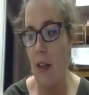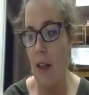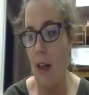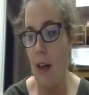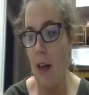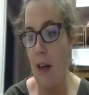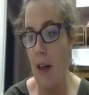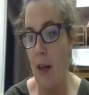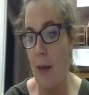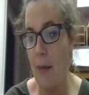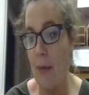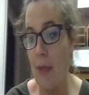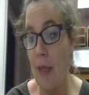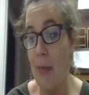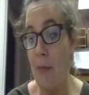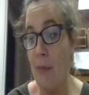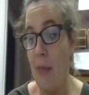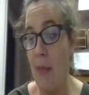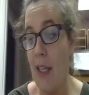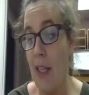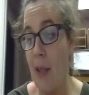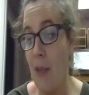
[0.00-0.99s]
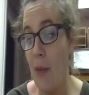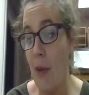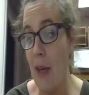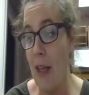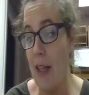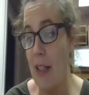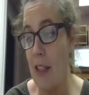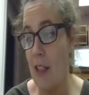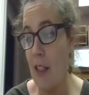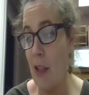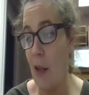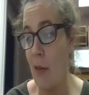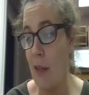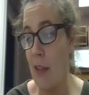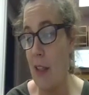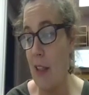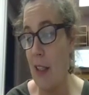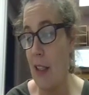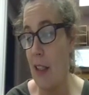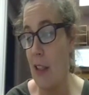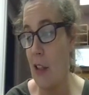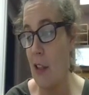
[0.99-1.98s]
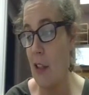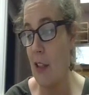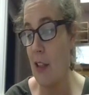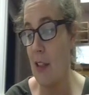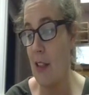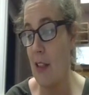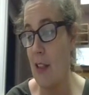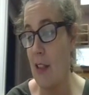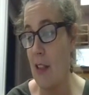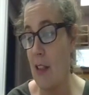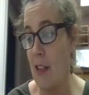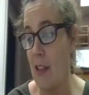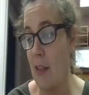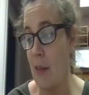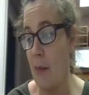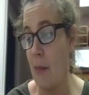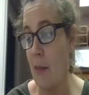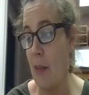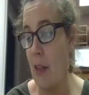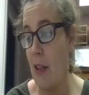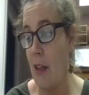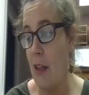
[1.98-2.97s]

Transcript: In many ways, the only thing the justice system